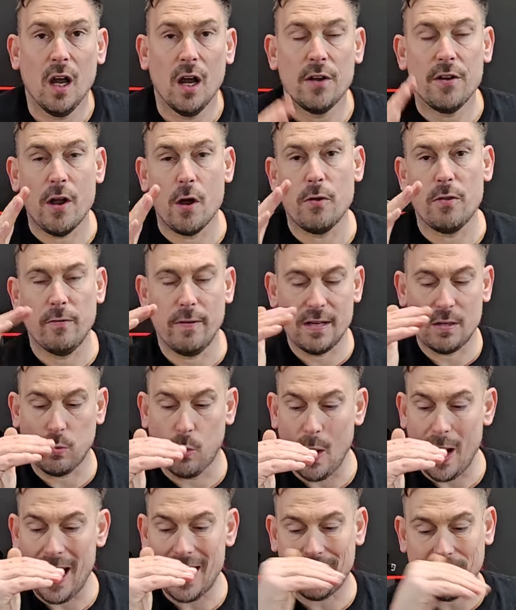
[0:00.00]
Now, there is
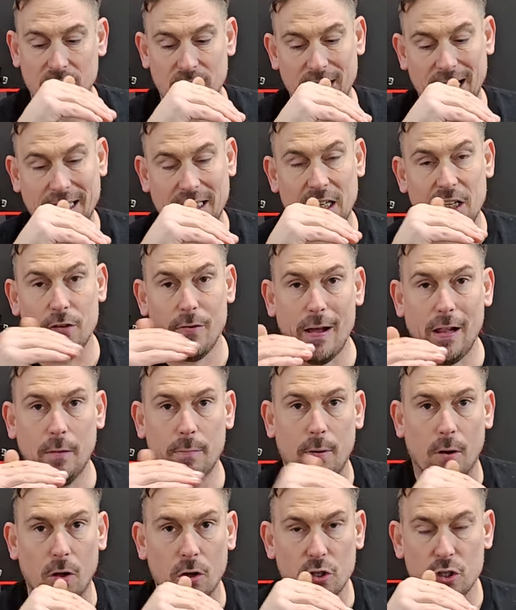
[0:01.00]
ways of setting your
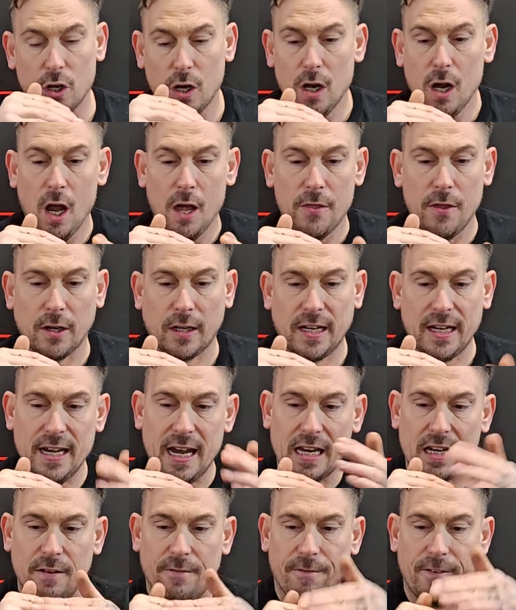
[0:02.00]
elbows that
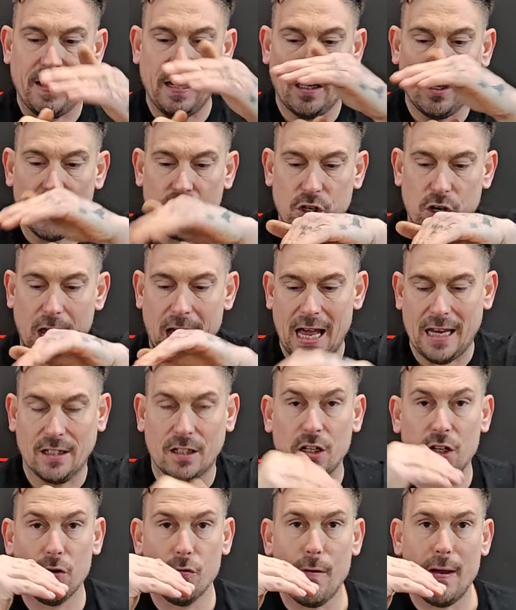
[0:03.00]
connect your fingers, your hand
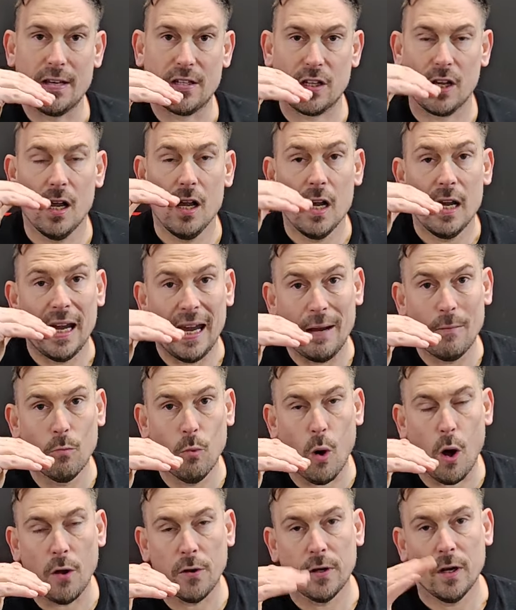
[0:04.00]
and your wrist in
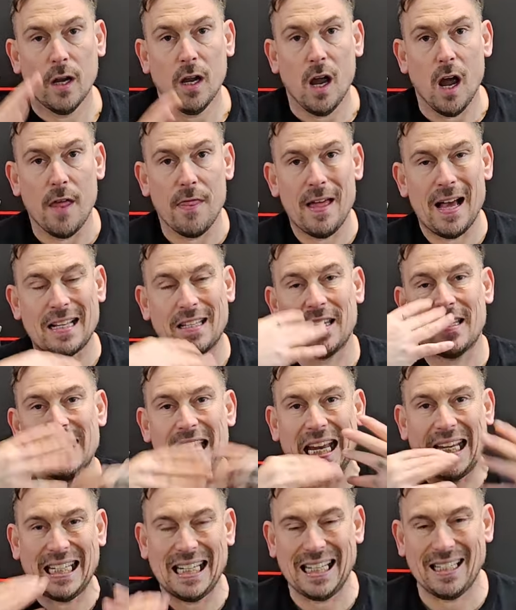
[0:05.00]
one, and that's a
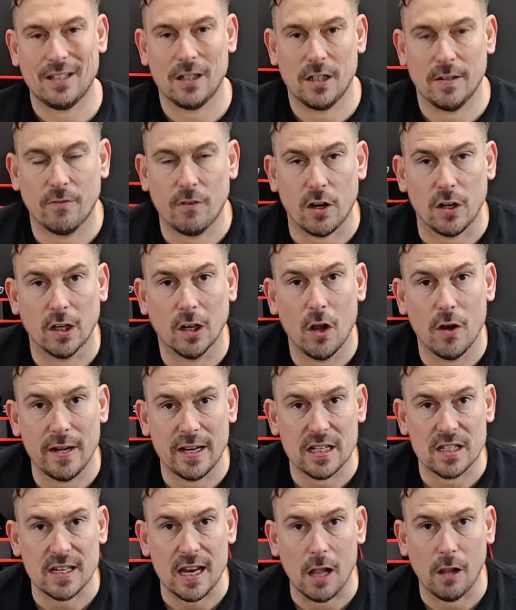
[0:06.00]
technique that you've got to learn
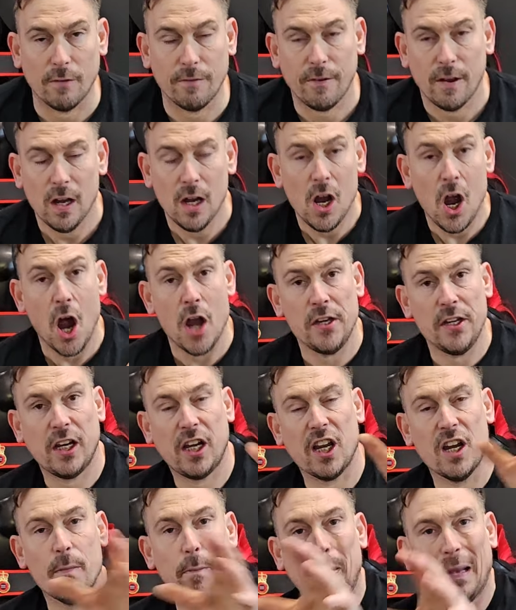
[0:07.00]
itself. And you
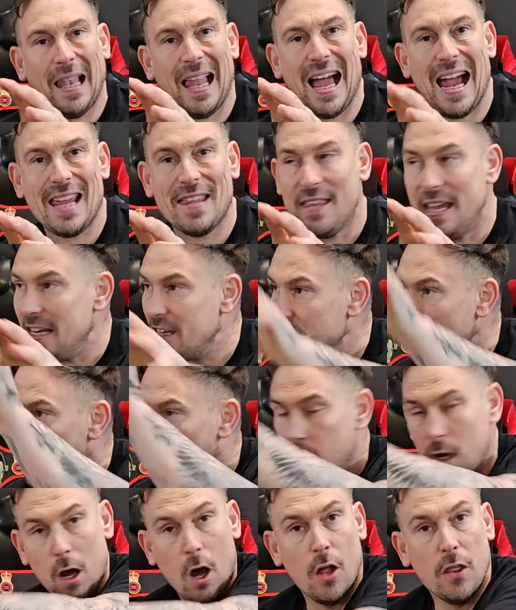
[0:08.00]
can apply this
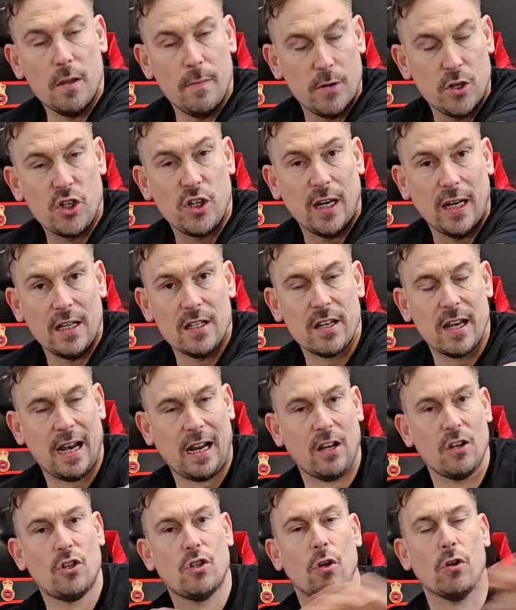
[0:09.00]
on the machines, and I
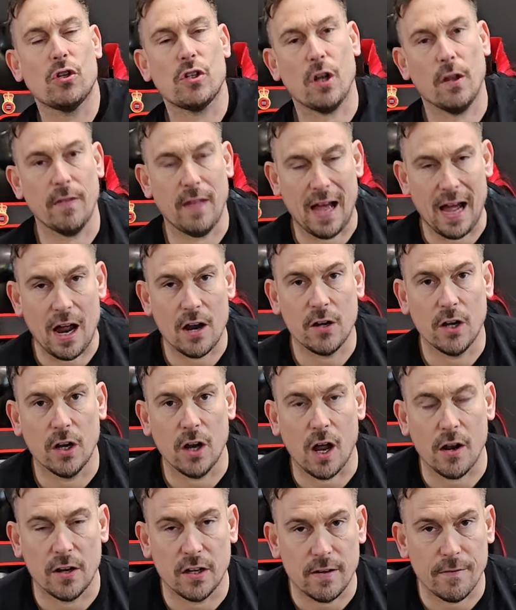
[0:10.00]
can touch on that
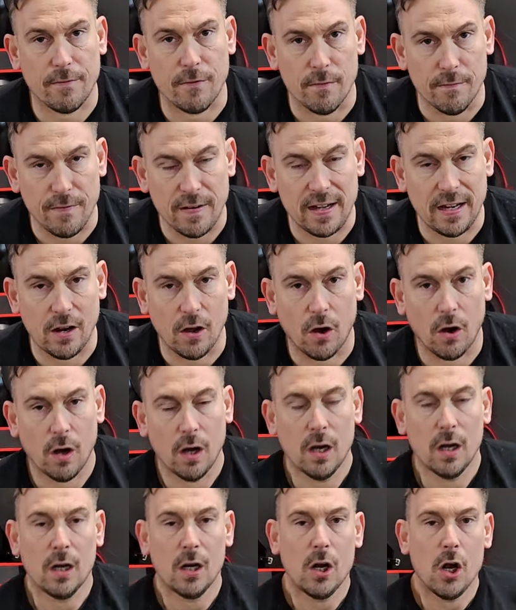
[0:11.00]
on a different
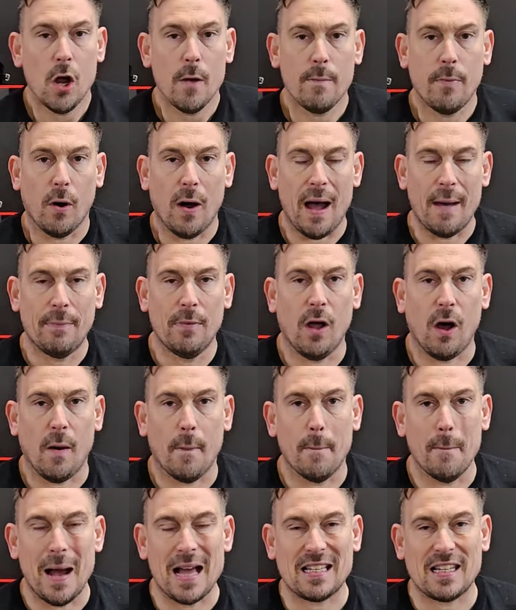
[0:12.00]
video. But I'm not
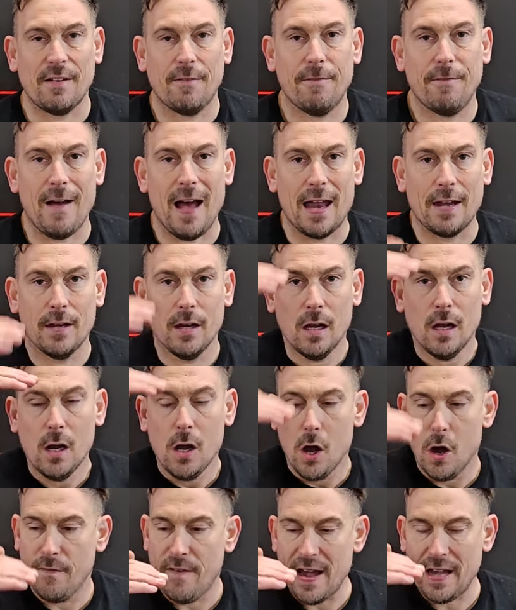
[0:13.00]
a massive fan
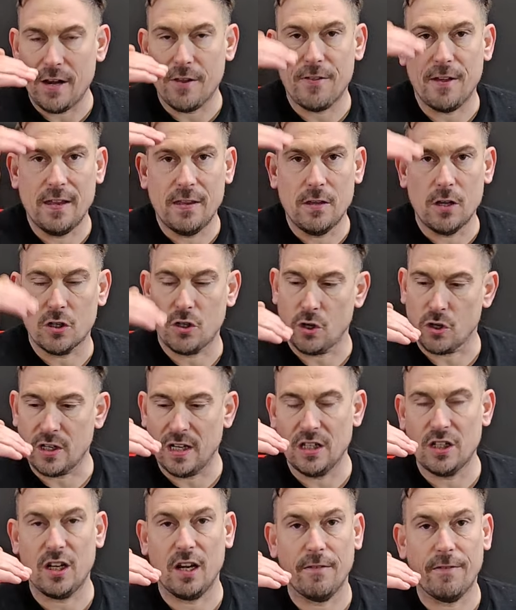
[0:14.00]
of anything that's just
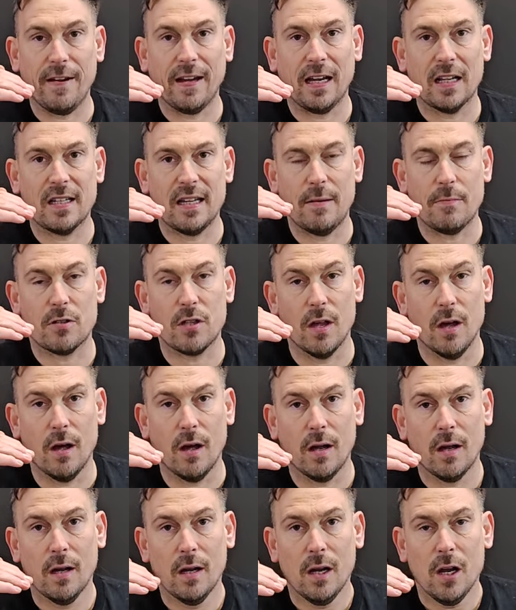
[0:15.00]
into your fingertips
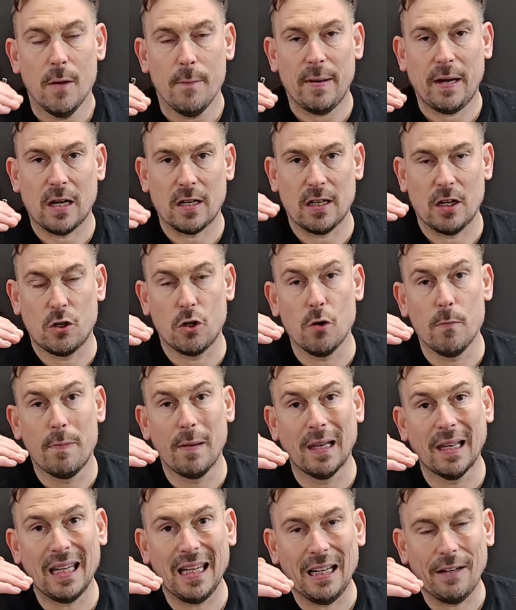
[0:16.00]
there, because I do
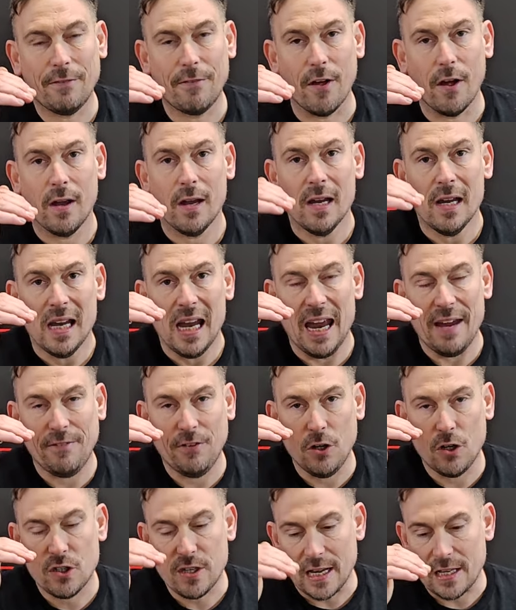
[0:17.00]
believe that if
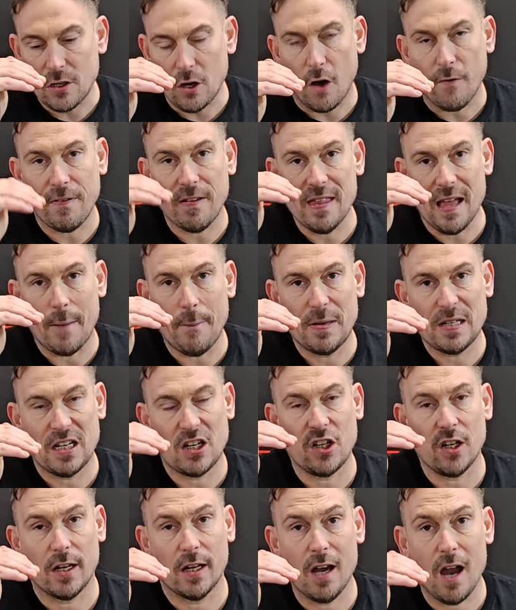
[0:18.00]
you set off in that
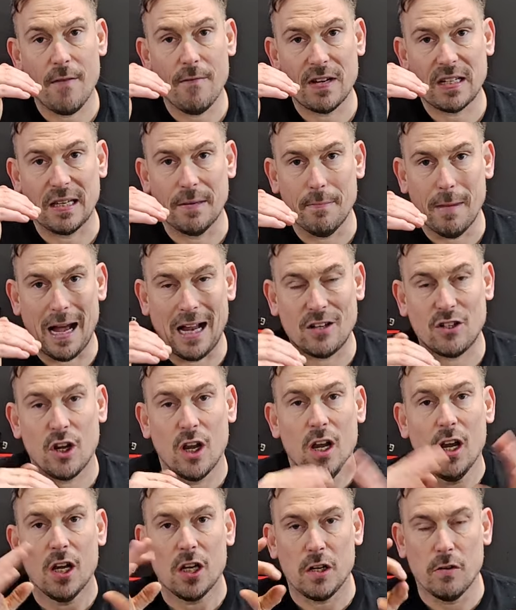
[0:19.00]
position and arm wrestle the match,
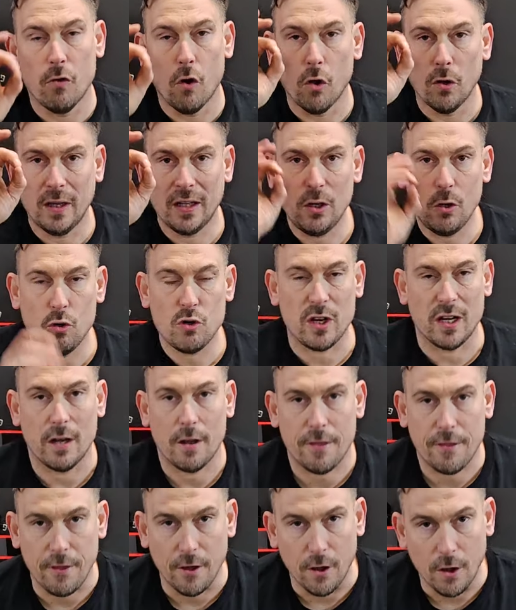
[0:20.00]
you're only using a
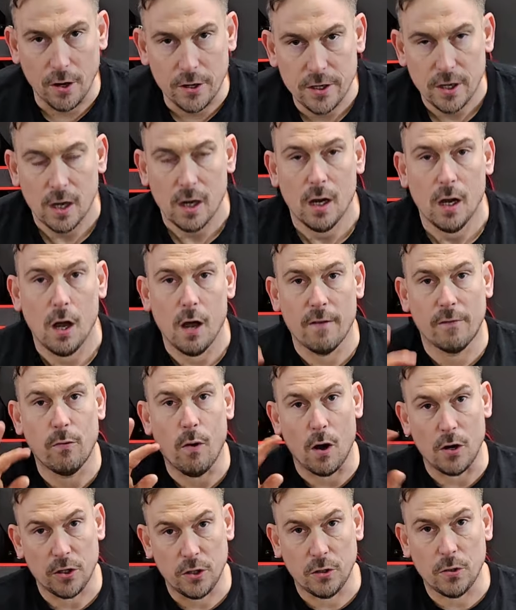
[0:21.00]
third of
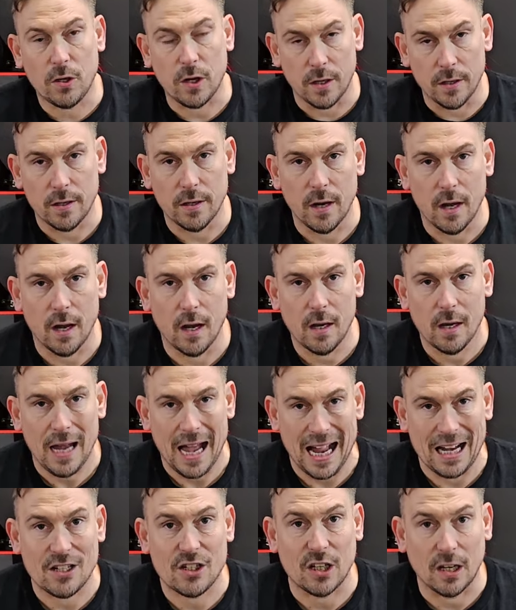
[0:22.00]
what you can
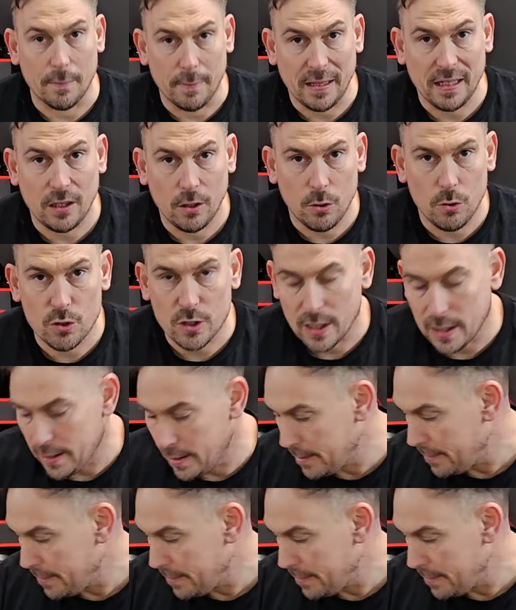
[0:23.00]
actually be using.